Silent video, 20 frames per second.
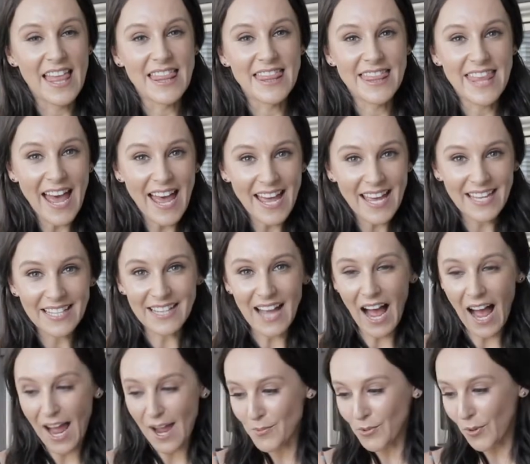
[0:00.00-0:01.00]
Then
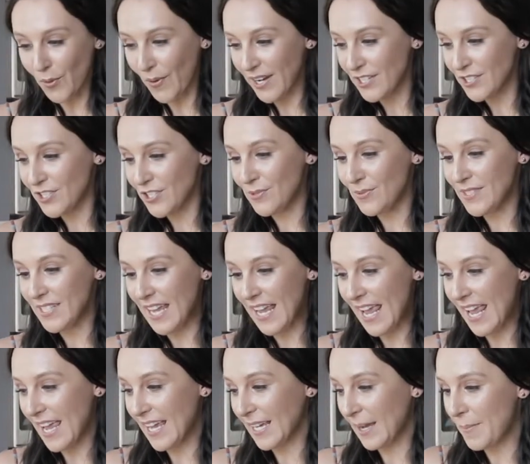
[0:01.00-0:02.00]
I'm going to
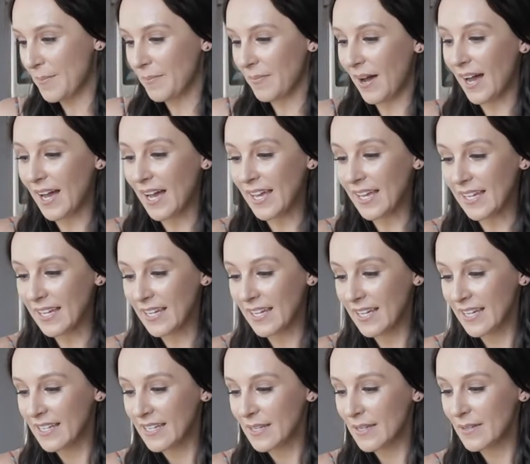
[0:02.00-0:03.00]
take my
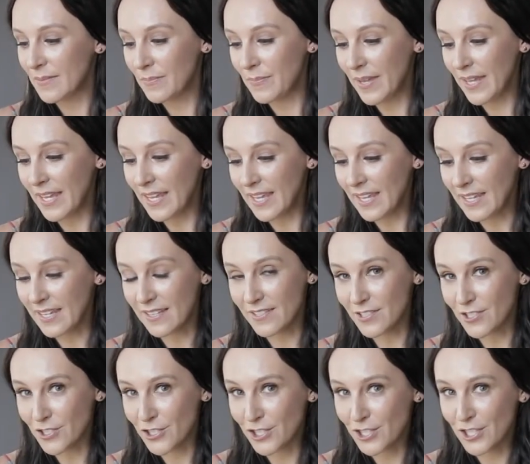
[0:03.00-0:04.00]

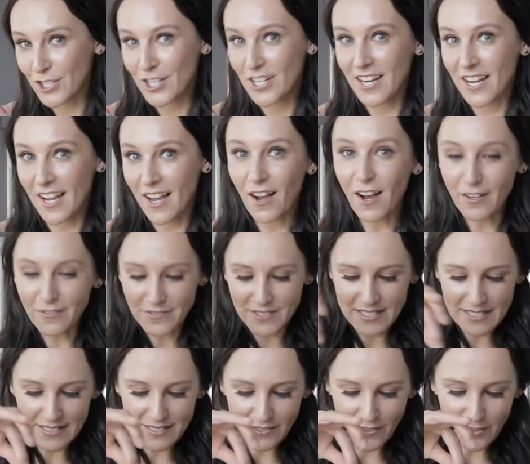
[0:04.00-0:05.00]
pinch of
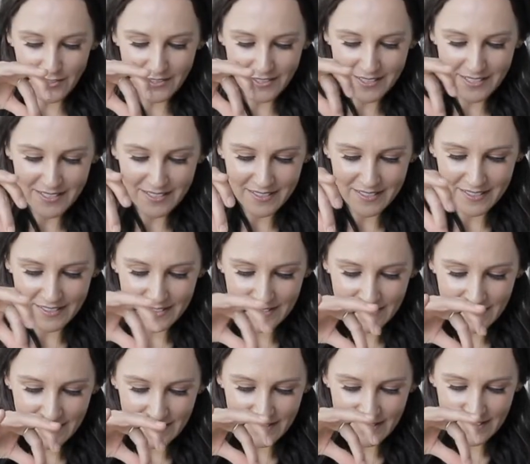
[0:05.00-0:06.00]
sea salt,
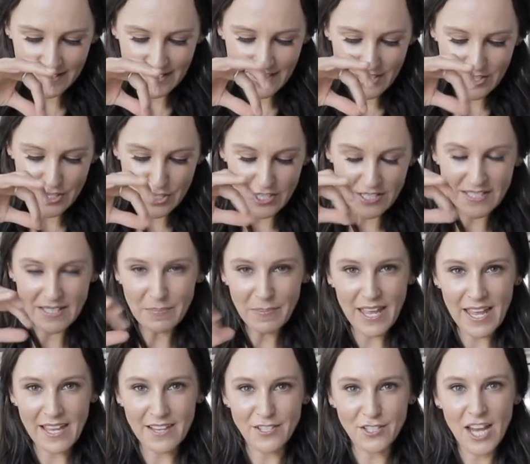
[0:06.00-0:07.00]
just a
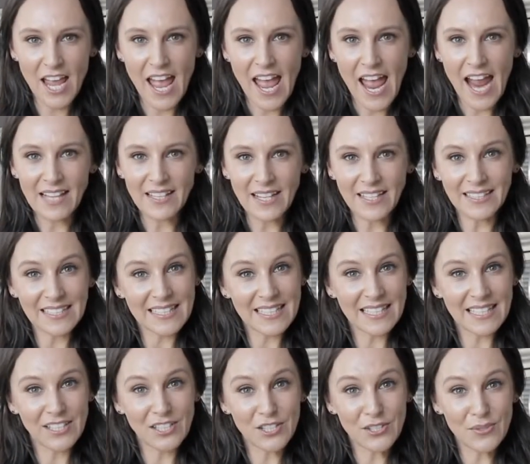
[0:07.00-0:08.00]
pinch, and I like
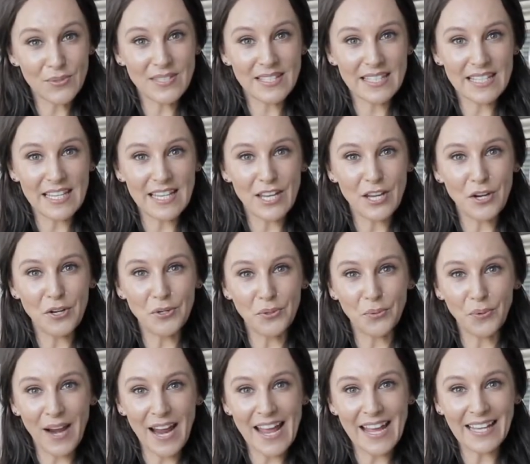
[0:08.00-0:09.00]
to use the
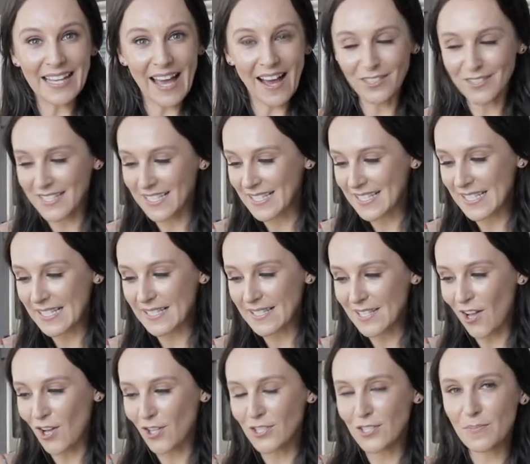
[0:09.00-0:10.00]
gray Celtic sea
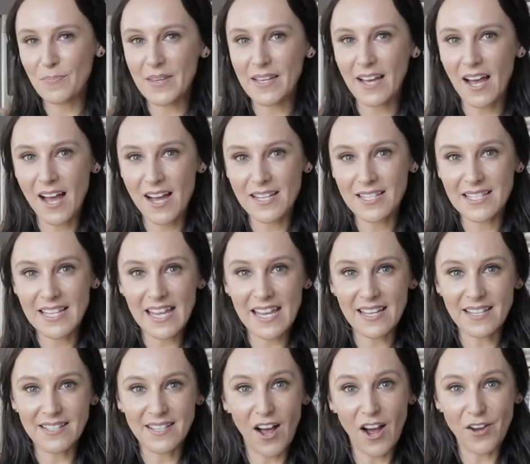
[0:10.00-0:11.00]
salt because
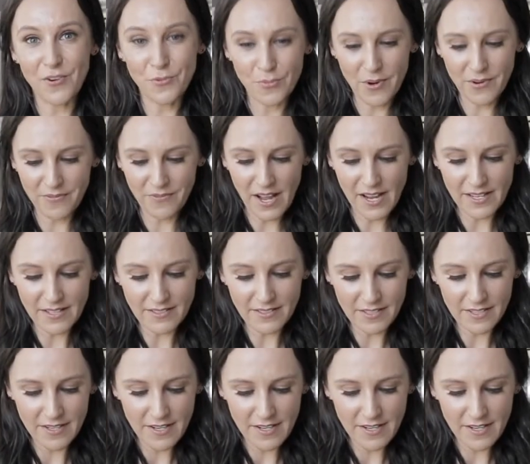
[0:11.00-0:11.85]
it's unrefined.